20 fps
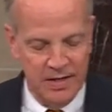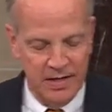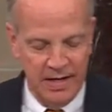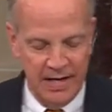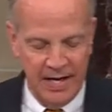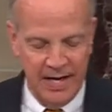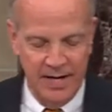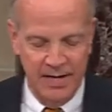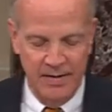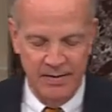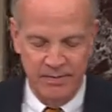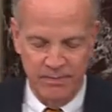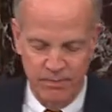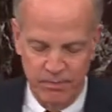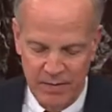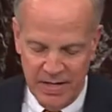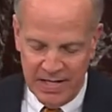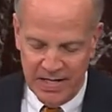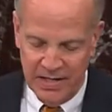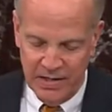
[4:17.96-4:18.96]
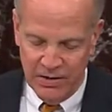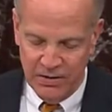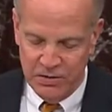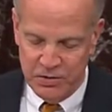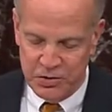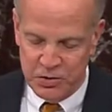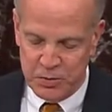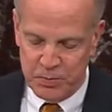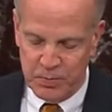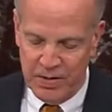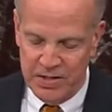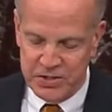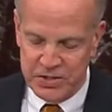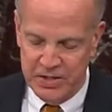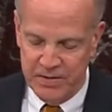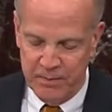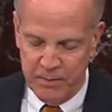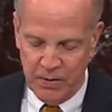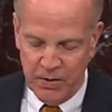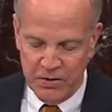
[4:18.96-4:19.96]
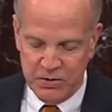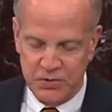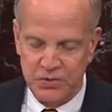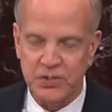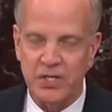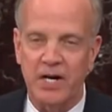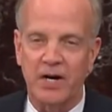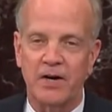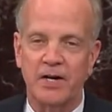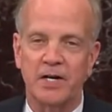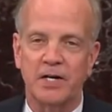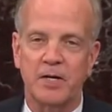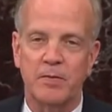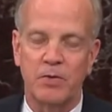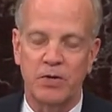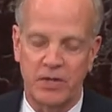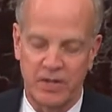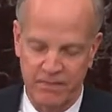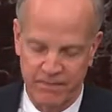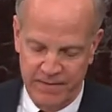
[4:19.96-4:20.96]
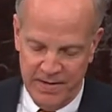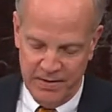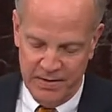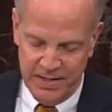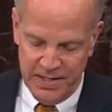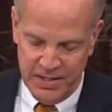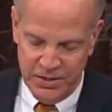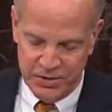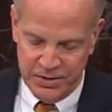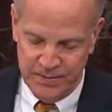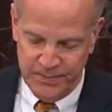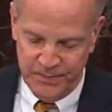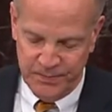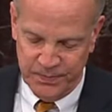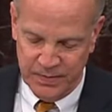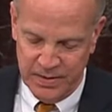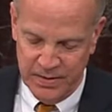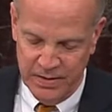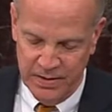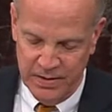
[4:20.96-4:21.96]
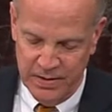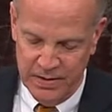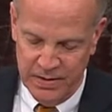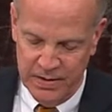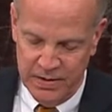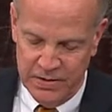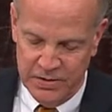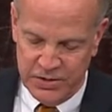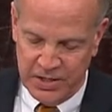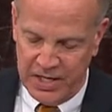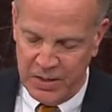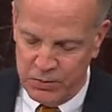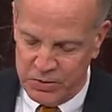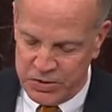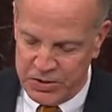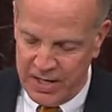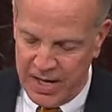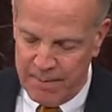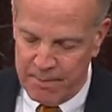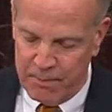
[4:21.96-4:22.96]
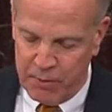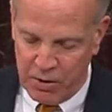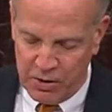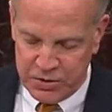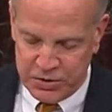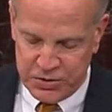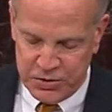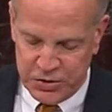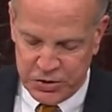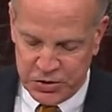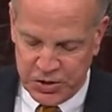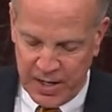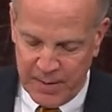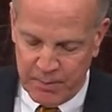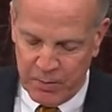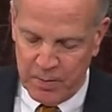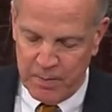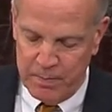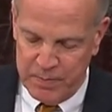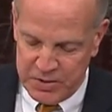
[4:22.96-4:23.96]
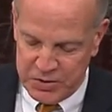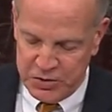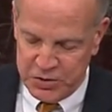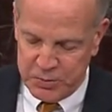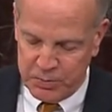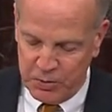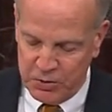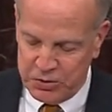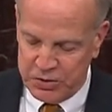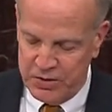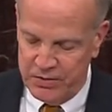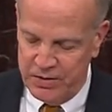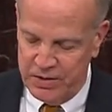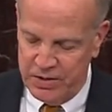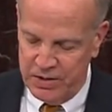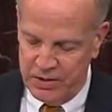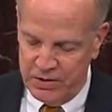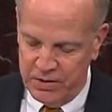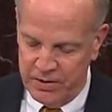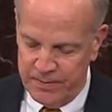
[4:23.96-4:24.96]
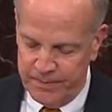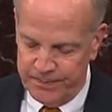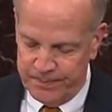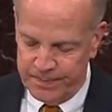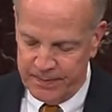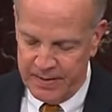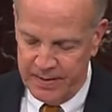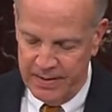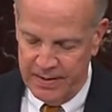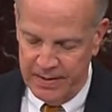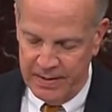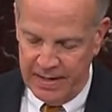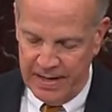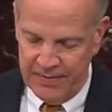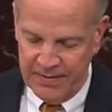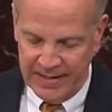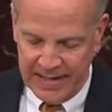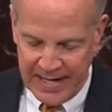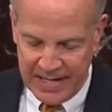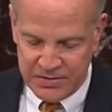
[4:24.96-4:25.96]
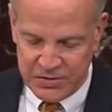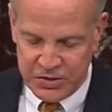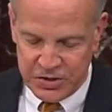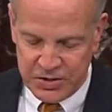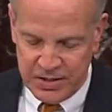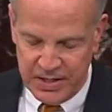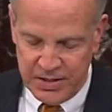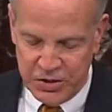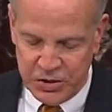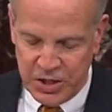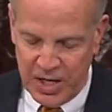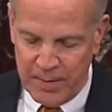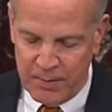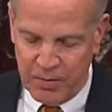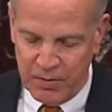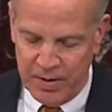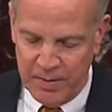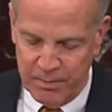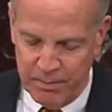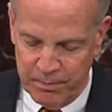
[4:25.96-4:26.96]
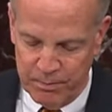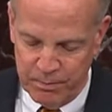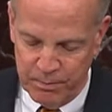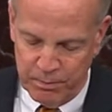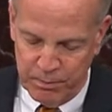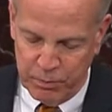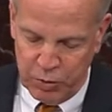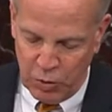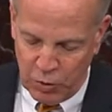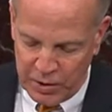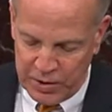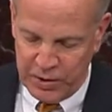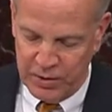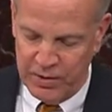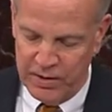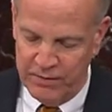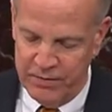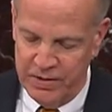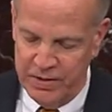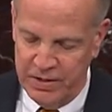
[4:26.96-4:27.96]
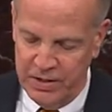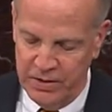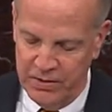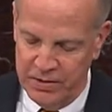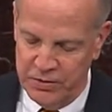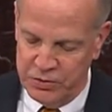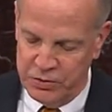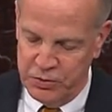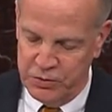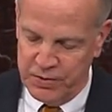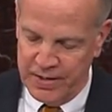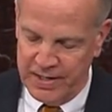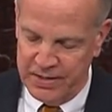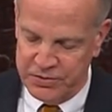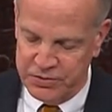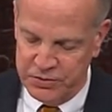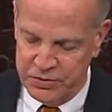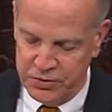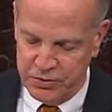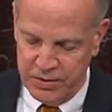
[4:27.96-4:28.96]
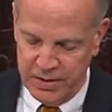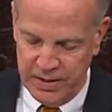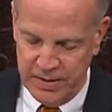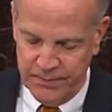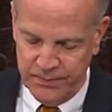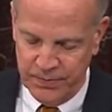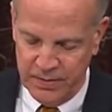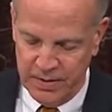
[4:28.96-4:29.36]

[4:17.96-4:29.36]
and many years as president of Parsons Area Community Foundation. Sonny was named Parsons Chamber Business Person of the Year and the Kansas State Chamber Employer of the Year in 2003.